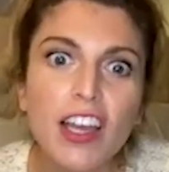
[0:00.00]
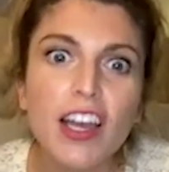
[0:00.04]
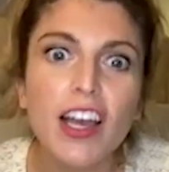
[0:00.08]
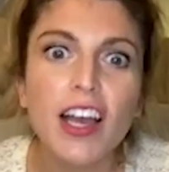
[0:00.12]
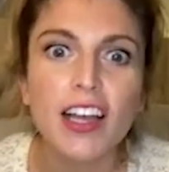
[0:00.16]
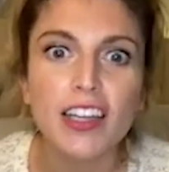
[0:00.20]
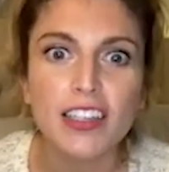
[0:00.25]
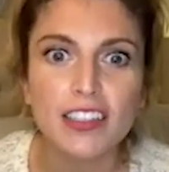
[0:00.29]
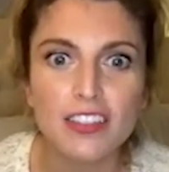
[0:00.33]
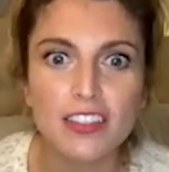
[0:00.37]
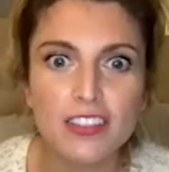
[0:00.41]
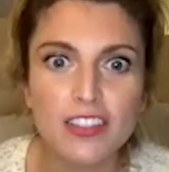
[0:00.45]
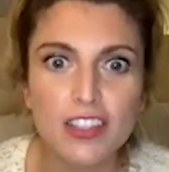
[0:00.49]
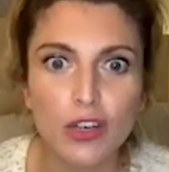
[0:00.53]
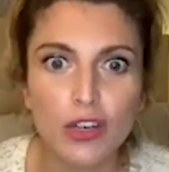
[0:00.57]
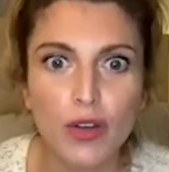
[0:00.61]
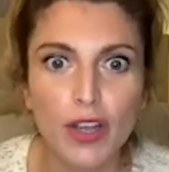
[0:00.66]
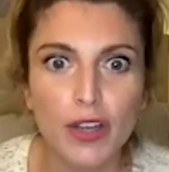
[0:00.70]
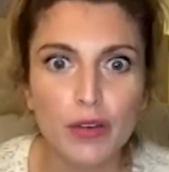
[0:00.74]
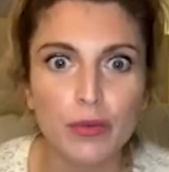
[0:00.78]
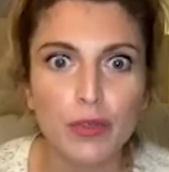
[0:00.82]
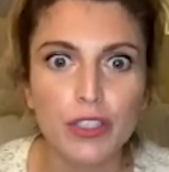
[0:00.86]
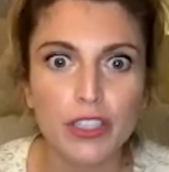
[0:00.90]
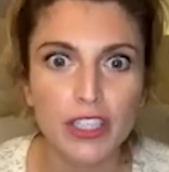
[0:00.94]
And so I
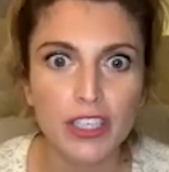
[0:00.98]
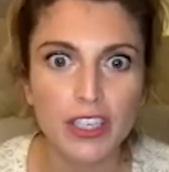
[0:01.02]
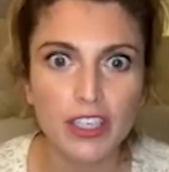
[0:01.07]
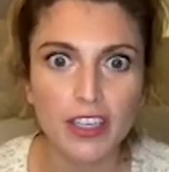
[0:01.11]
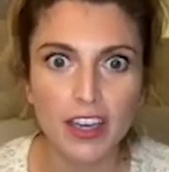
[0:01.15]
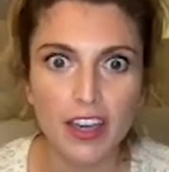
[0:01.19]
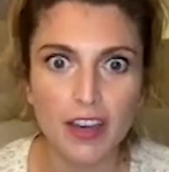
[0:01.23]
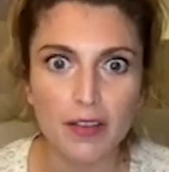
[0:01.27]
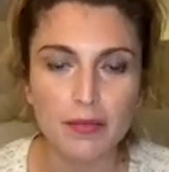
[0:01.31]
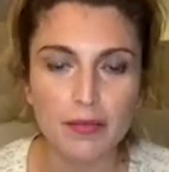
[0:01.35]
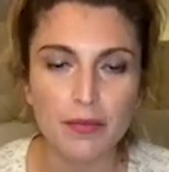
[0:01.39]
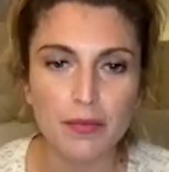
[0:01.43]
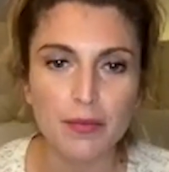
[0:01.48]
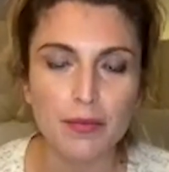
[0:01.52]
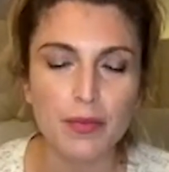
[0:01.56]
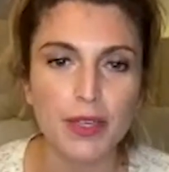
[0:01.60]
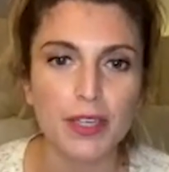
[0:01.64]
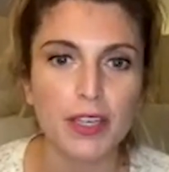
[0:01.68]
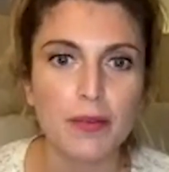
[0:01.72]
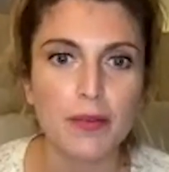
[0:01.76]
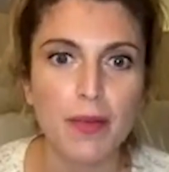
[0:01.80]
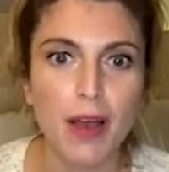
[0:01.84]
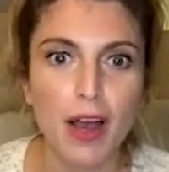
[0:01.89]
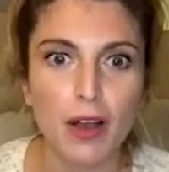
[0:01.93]
really am
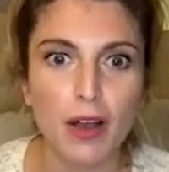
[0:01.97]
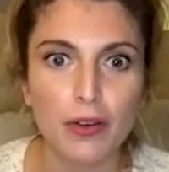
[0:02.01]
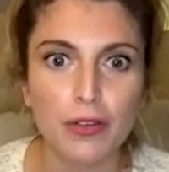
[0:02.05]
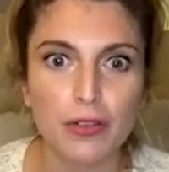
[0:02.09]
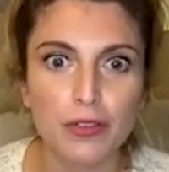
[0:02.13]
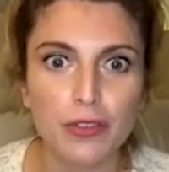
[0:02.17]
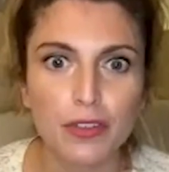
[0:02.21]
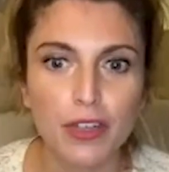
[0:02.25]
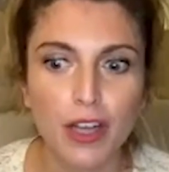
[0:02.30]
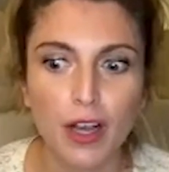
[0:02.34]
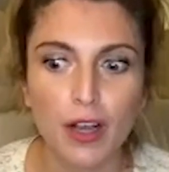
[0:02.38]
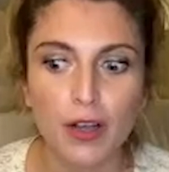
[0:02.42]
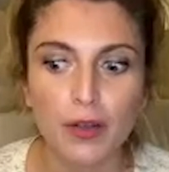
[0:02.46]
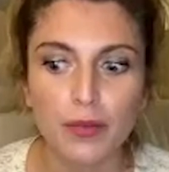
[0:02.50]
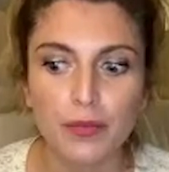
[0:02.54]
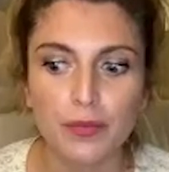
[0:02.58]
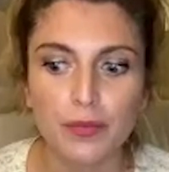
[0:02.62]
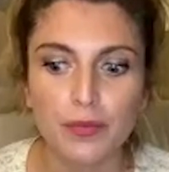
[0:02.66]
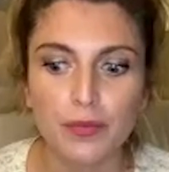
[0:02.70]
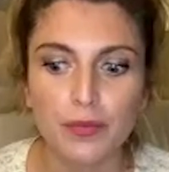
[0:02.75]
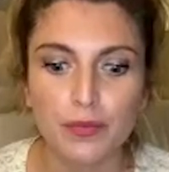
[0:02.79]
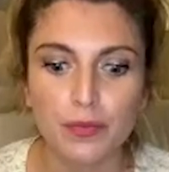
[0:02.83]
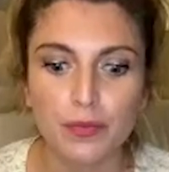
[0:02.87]
big about um,